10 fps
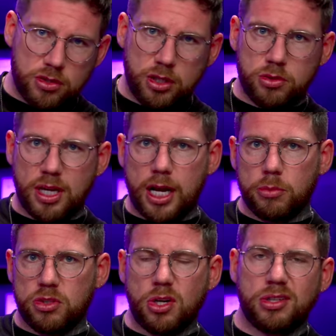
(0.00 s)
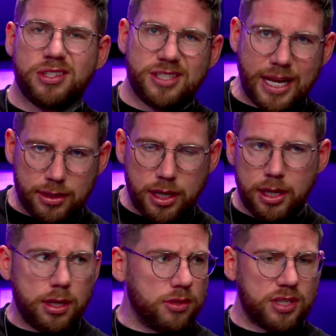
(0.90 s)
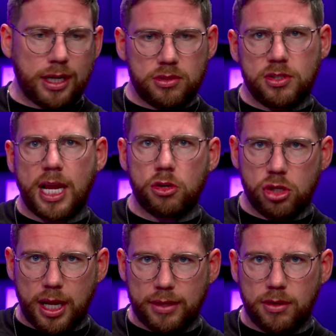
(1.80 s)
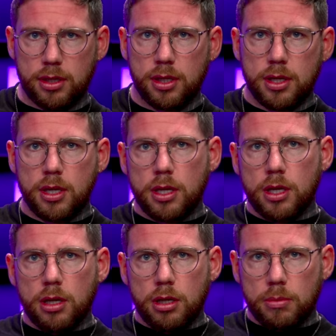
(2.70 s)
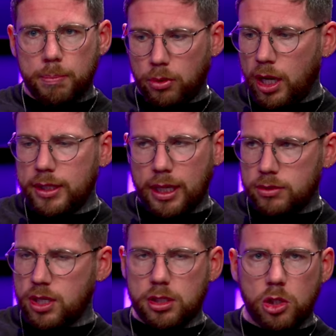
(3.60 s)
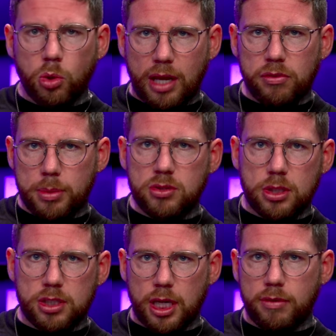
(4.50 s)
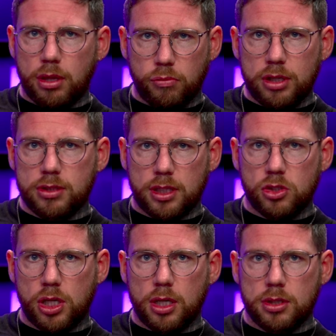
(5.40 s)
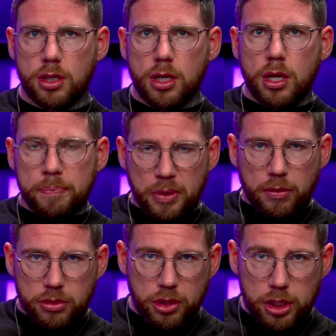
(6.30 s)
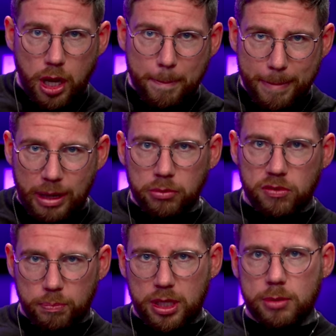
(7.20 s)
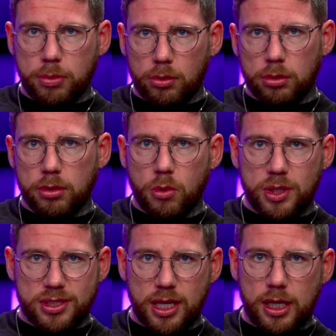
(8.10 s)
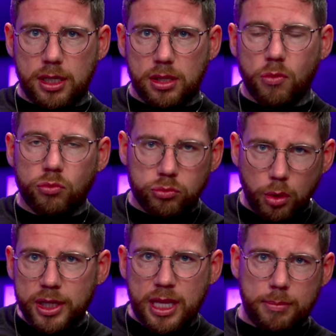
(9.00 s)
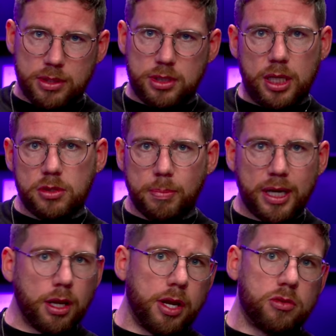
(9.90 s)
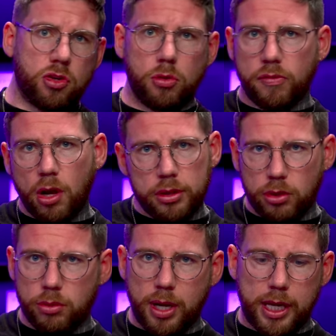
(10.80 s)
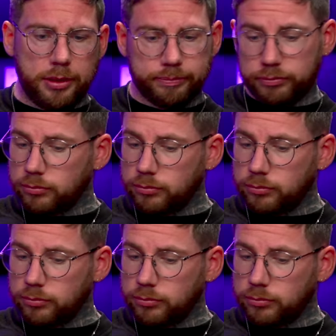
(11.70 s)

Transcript: as new signups. It's not as sexy as cash collected. But like Dan said, you will have a business here in 3 to 6 years. The amount of people that we see that ruin their business by going too far the other way,